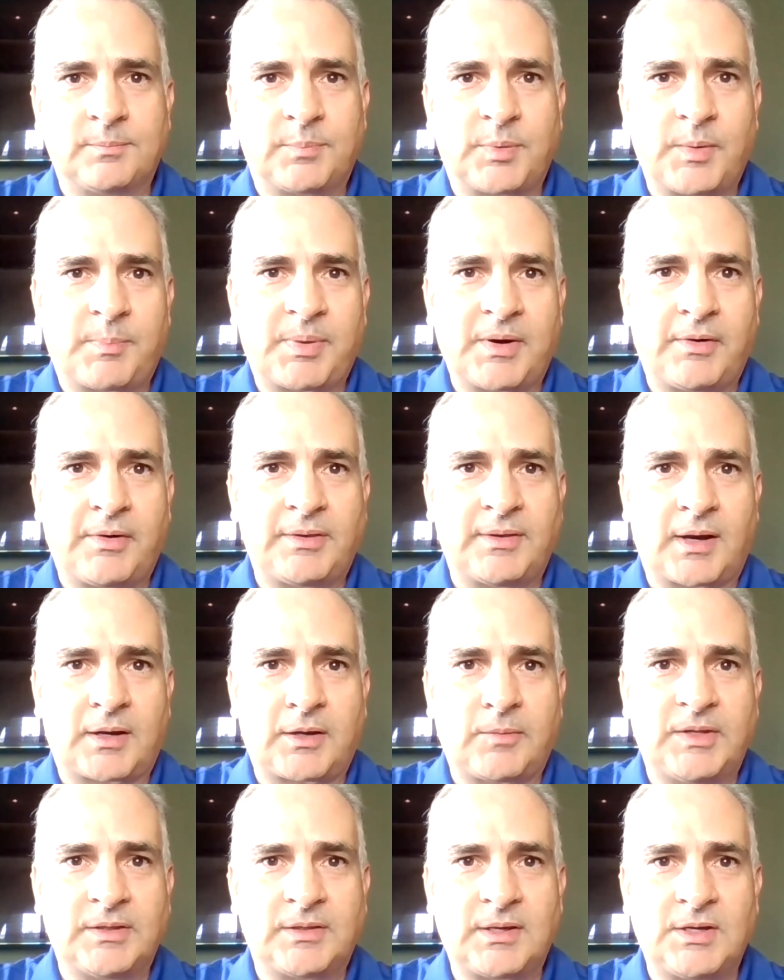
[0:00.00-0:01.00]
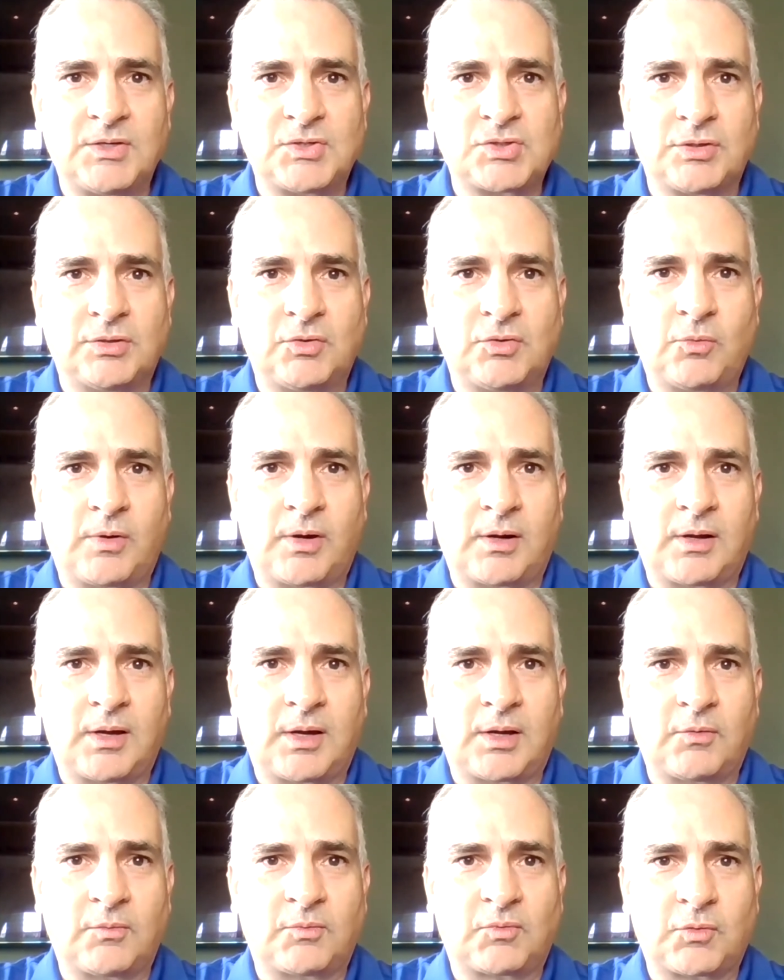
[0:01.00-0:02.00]
preparing documentation, doing a
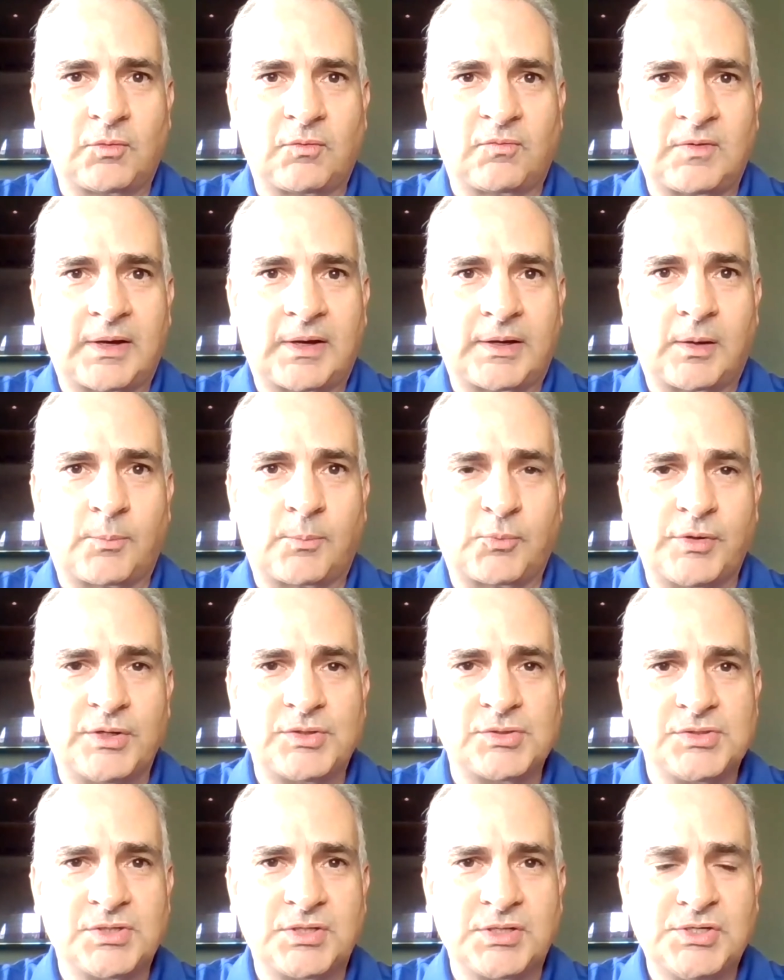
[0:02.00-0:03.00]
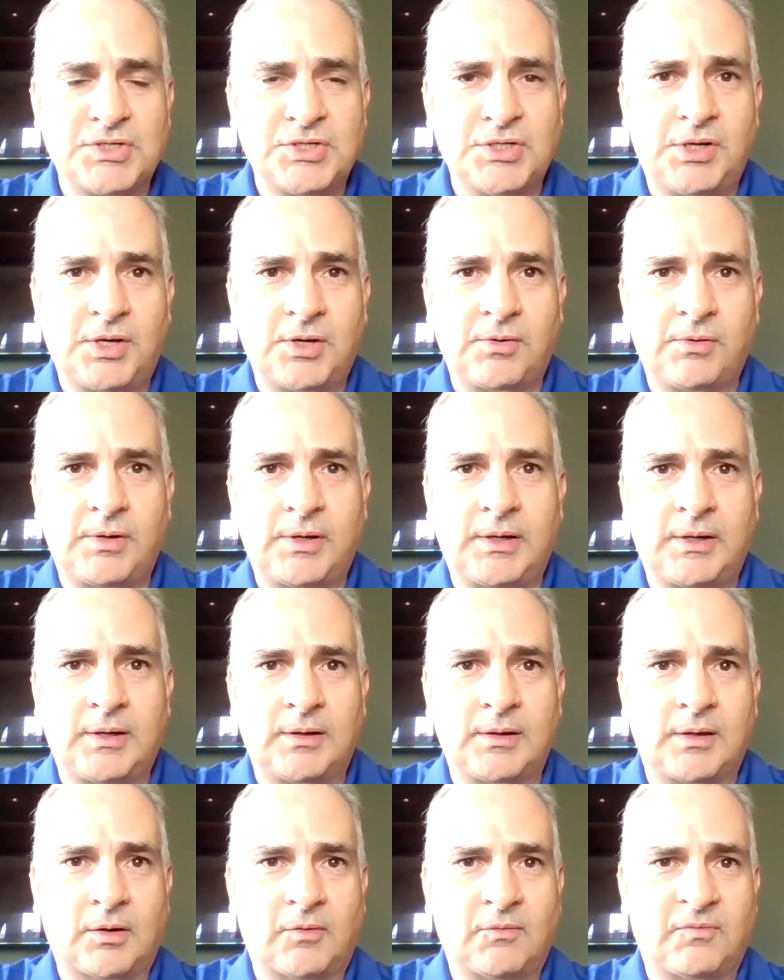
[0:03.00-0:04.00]
lot of sort of flight operations engineering,
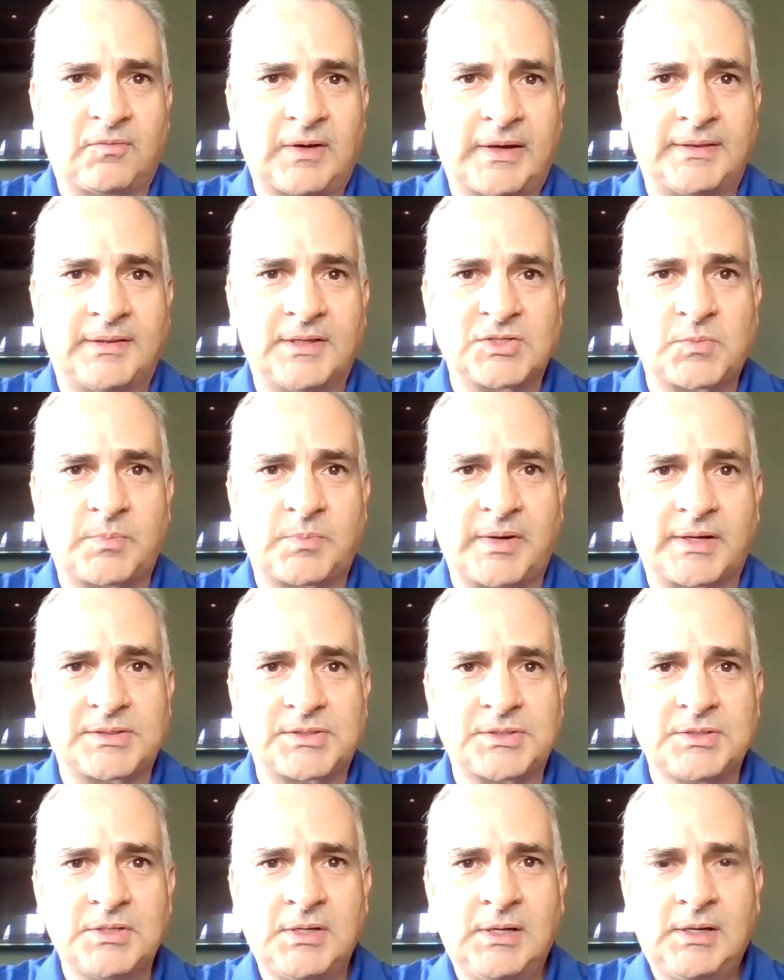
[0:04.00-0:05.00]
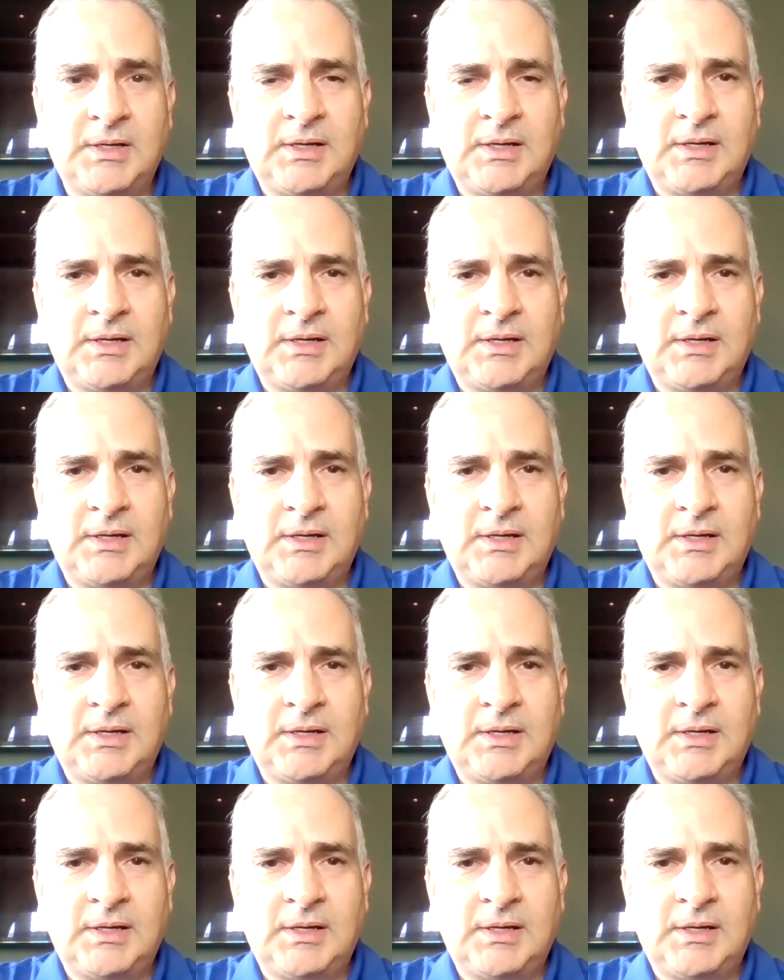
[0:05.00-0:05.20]
a lot of flight dispatch